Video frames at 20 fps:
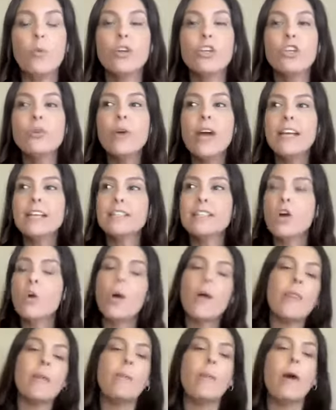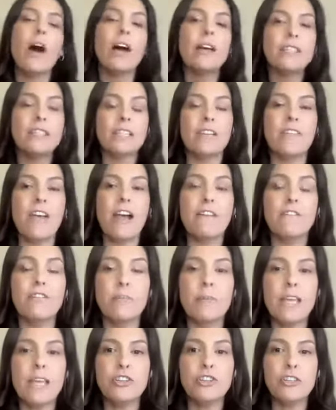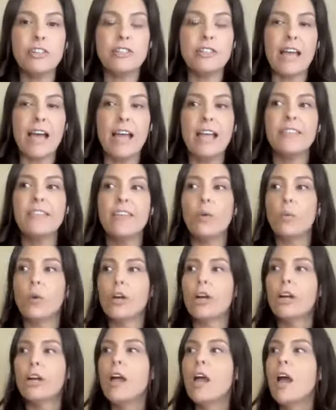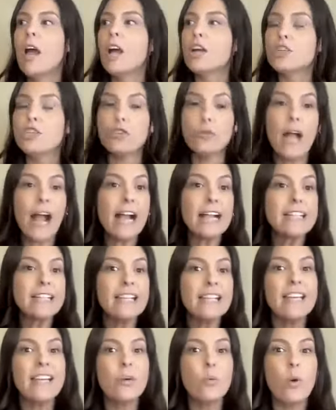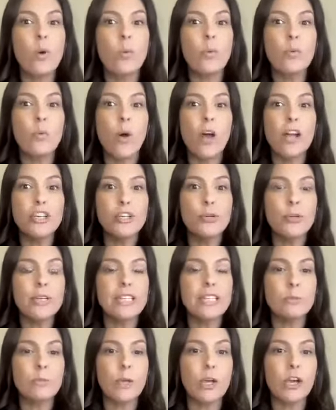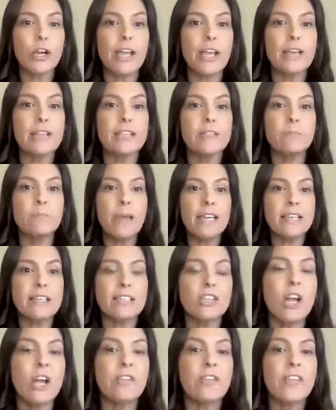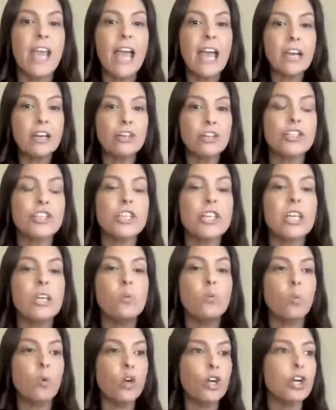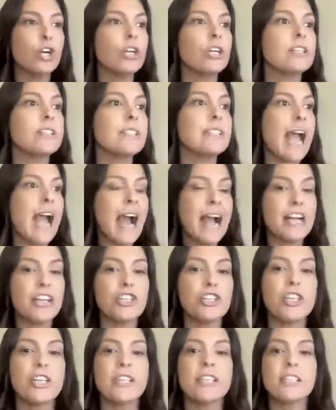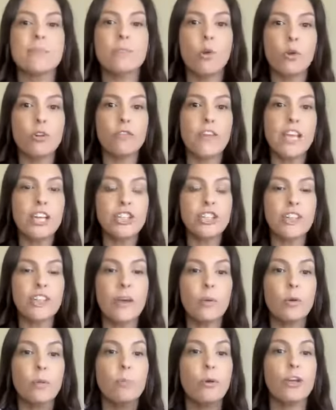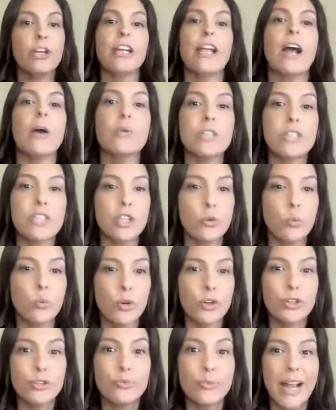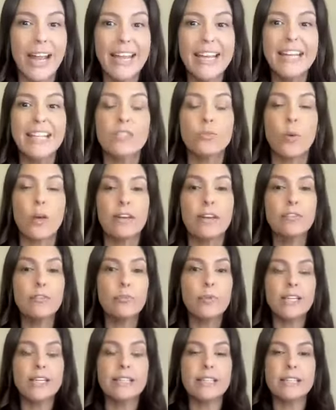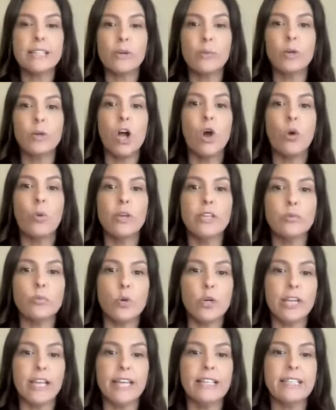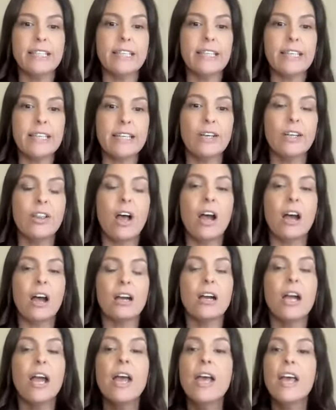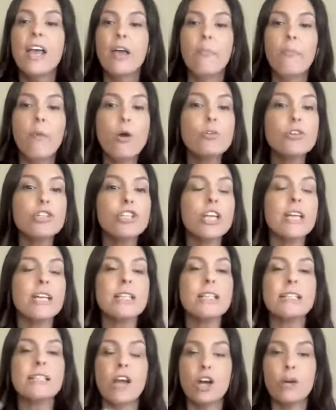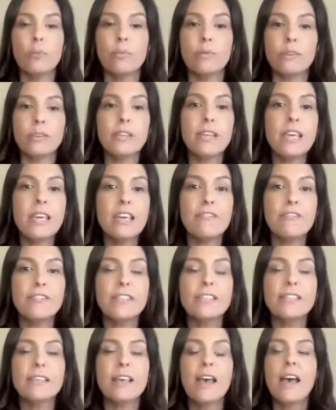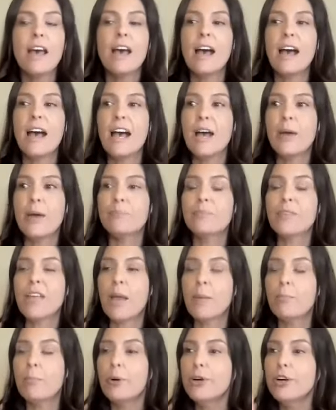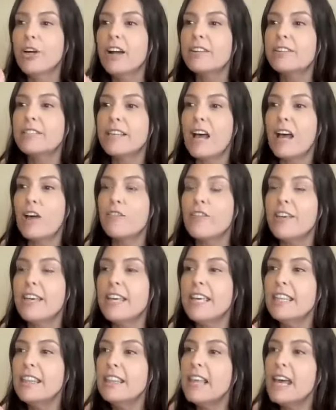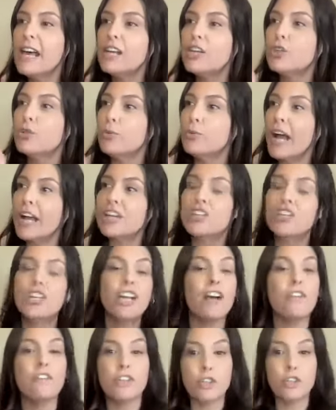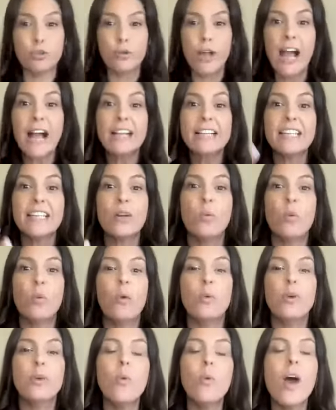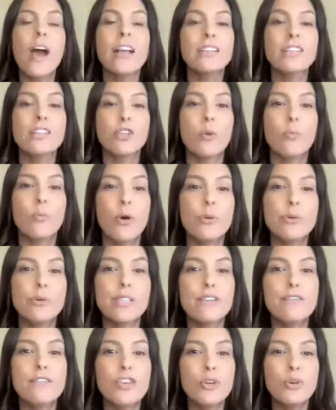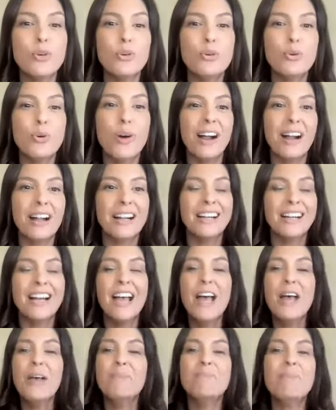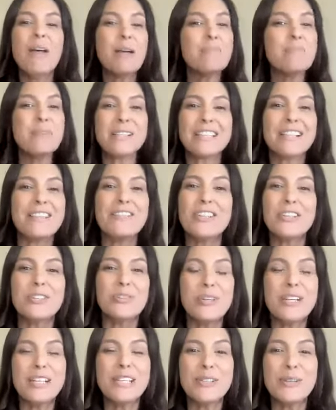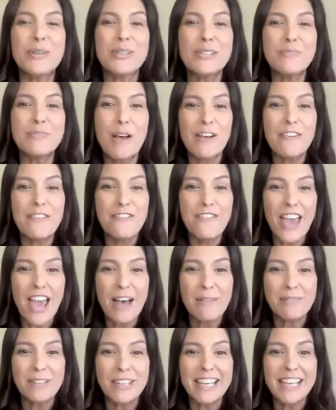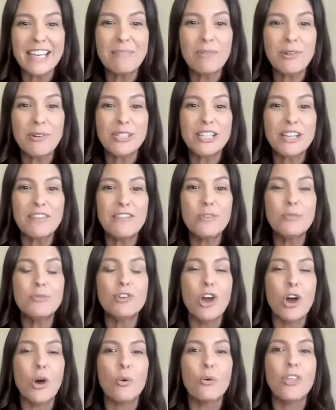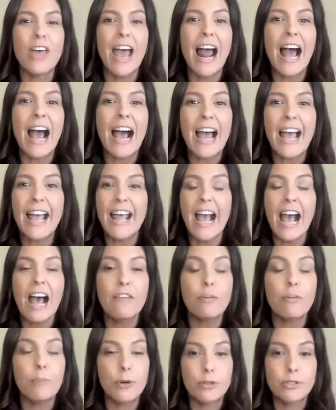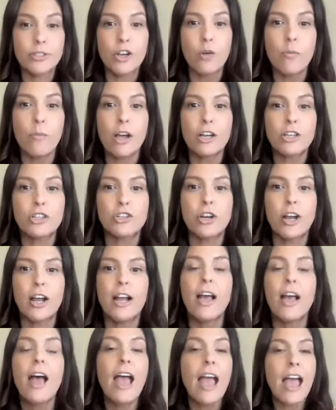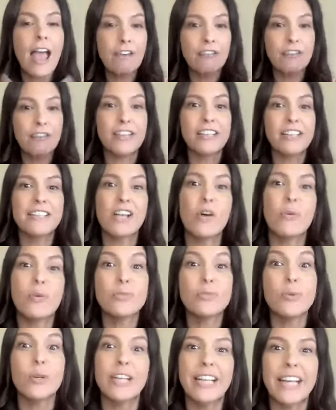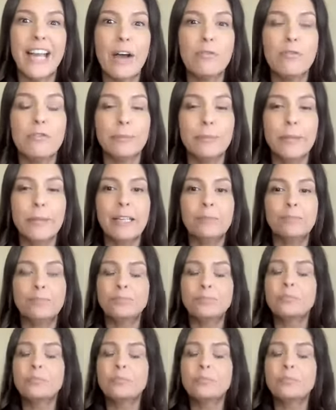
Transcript: Well, you guys know on the positive affirmation side that we're attracting what we want to experience based on the energy, words, actions, motivation that we're putting out into the world, right? It's one of the reasons that we're always working to heal our emotions, our beliefs, um, and put ourselves in the direction of attracting what we want. So, most of you who are members of the Joy Soul Spa family, most of you know that I have a personal mantra everything's always working out out for me.